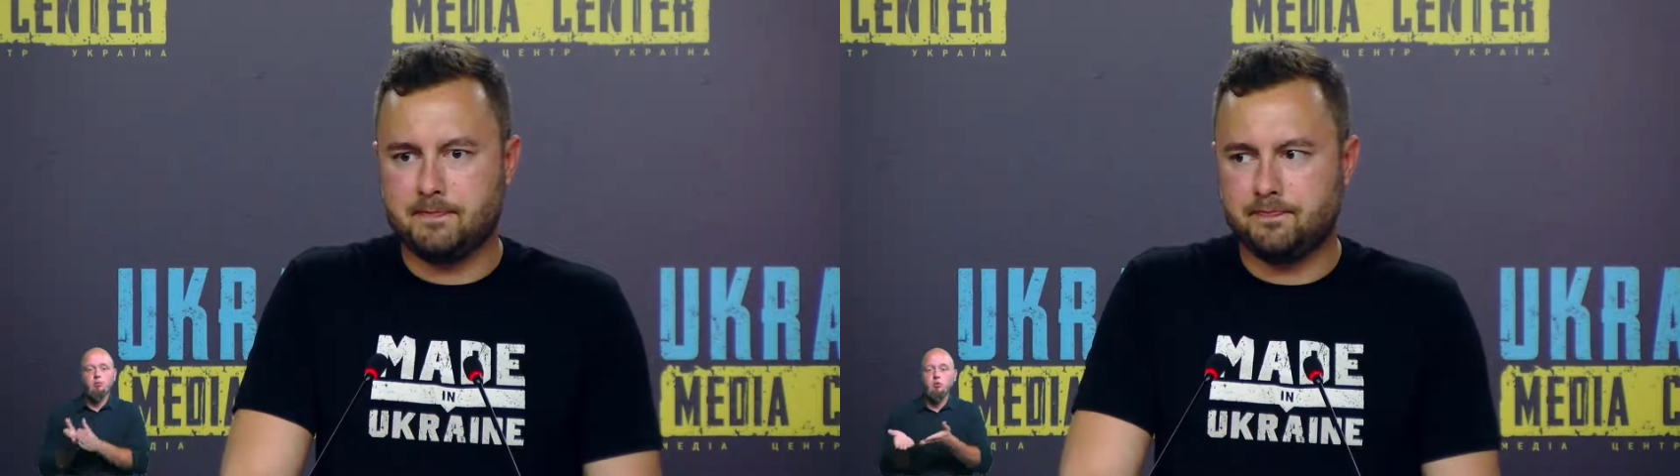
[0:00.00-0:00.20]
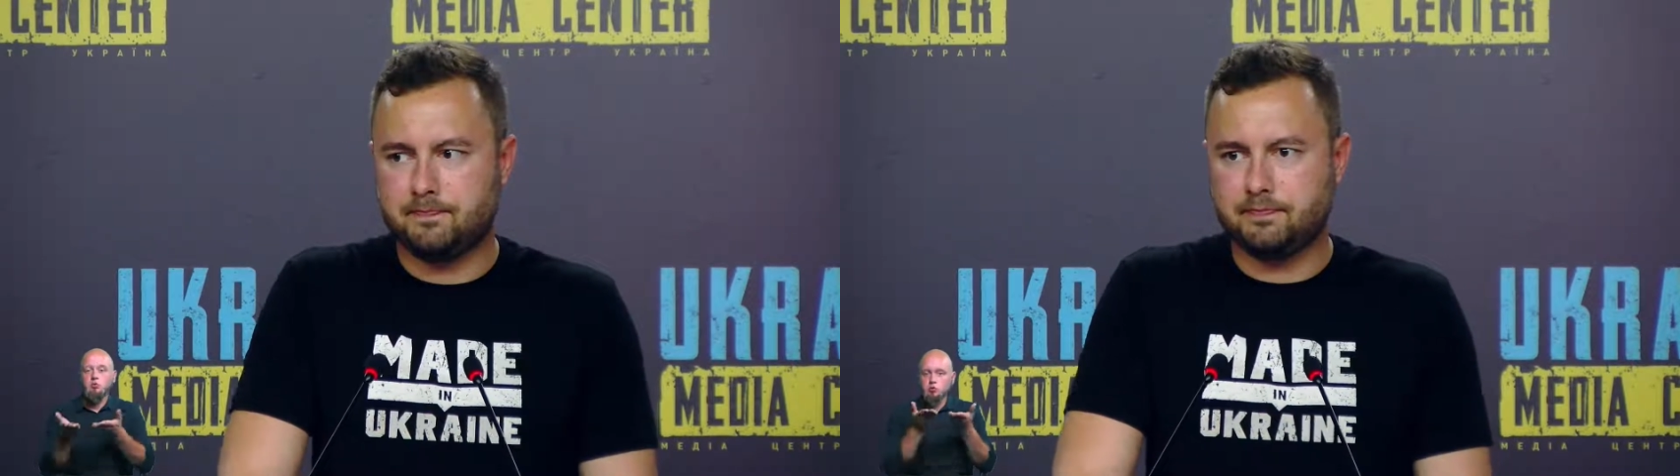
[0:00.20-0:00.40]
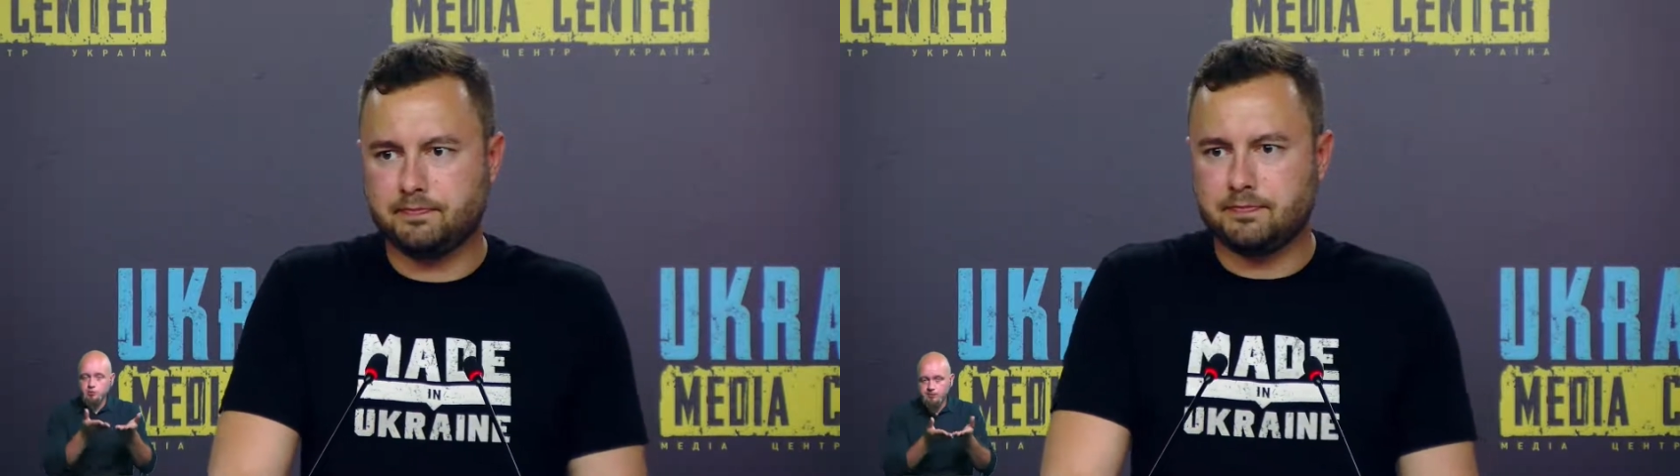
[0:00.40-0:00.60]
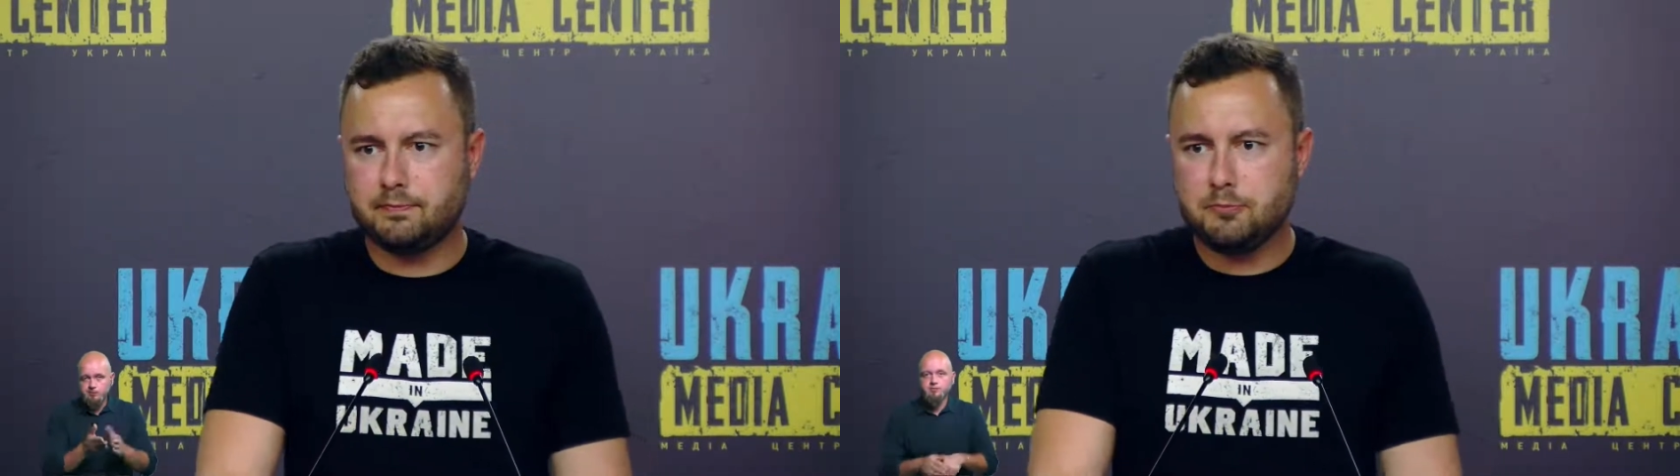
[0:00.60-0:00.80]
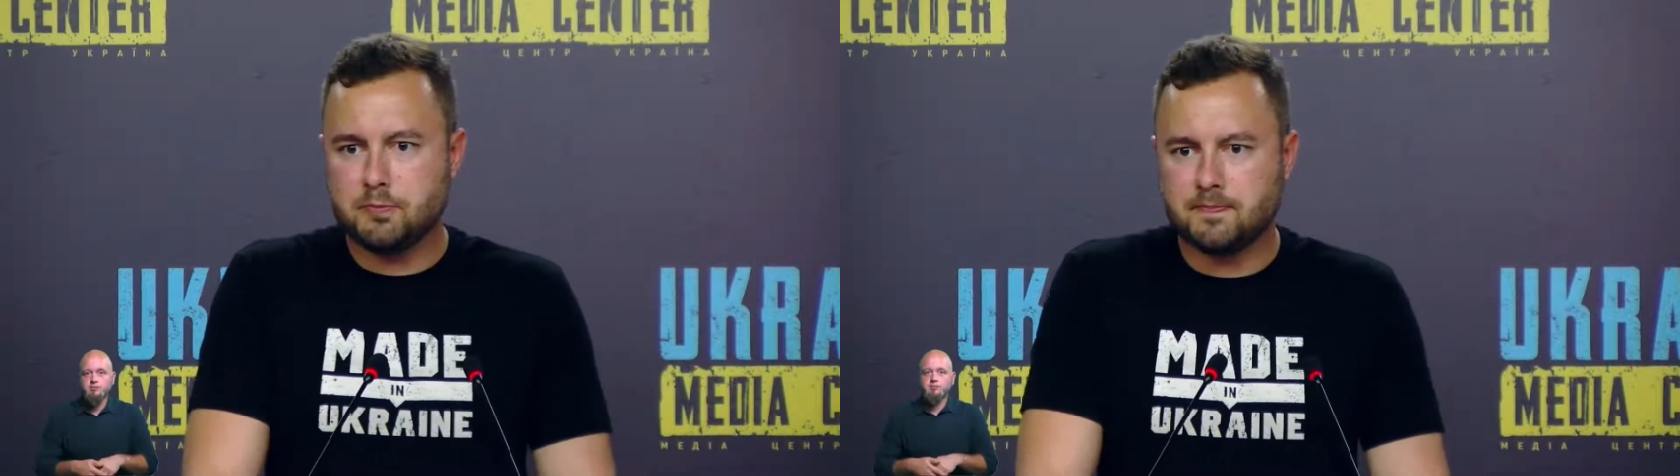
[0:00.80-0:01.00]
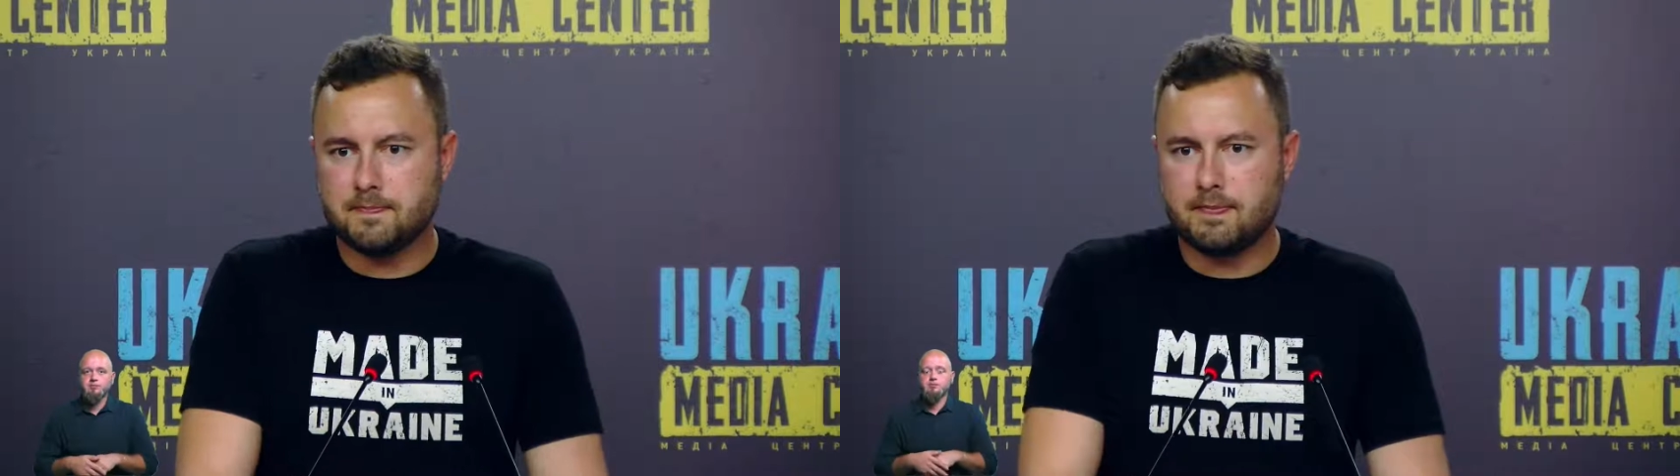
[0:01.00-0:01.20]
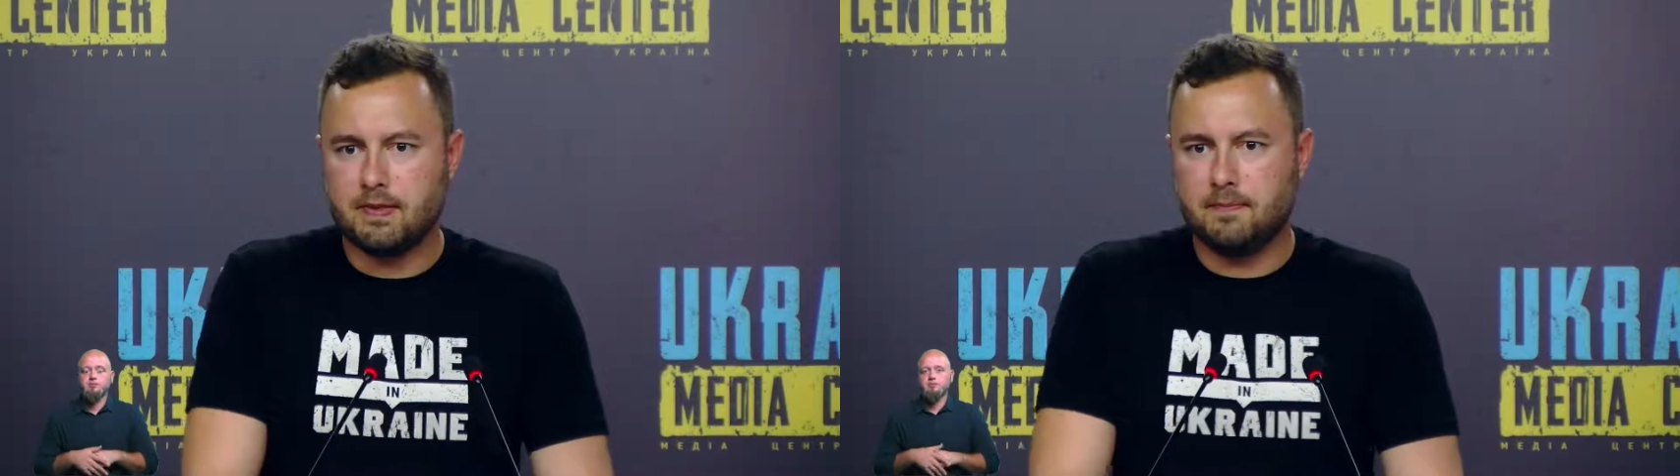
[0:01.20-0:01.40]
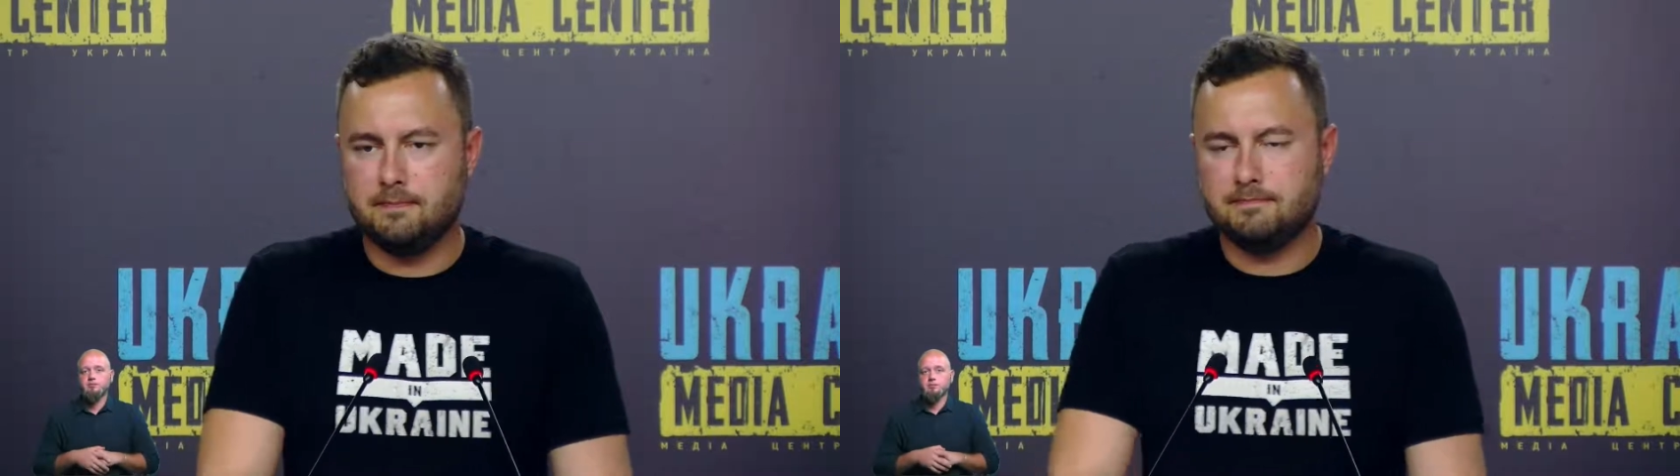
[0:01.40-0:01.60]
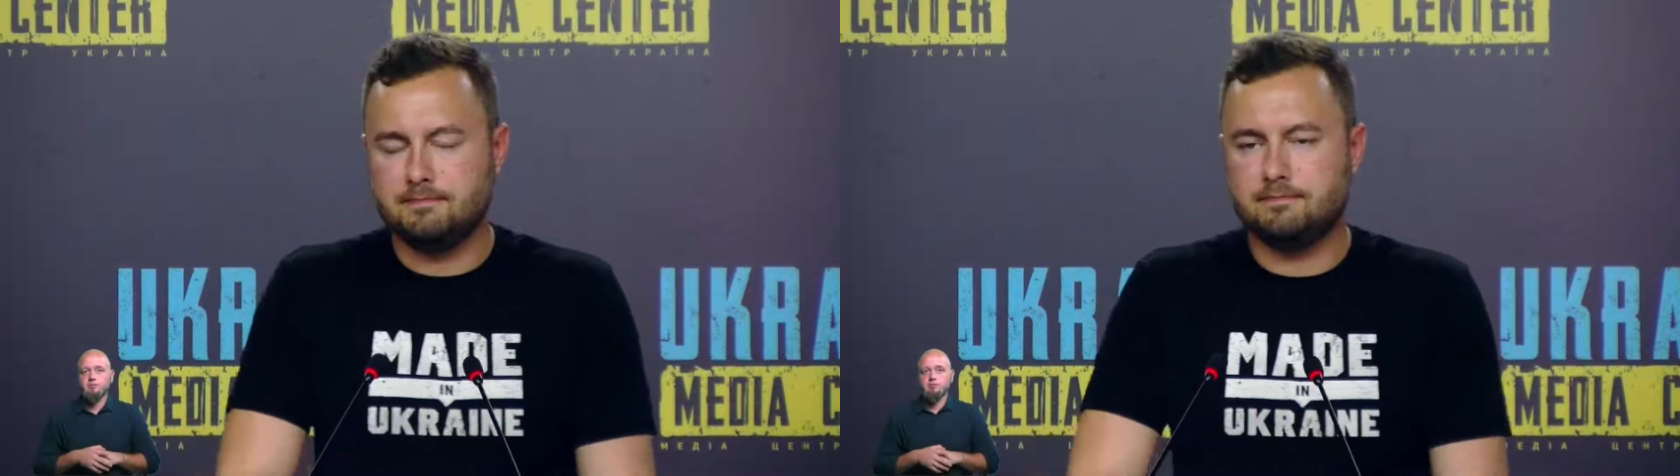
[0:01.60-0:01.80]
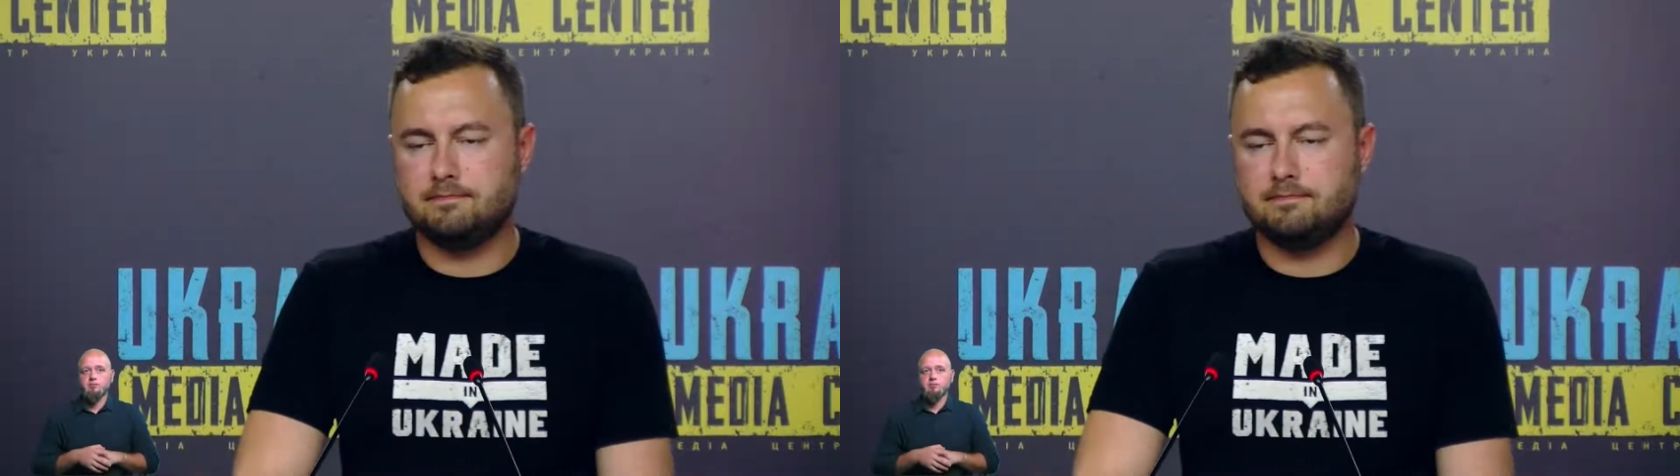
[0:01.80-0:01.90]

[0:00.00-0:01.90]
You're welcome. Please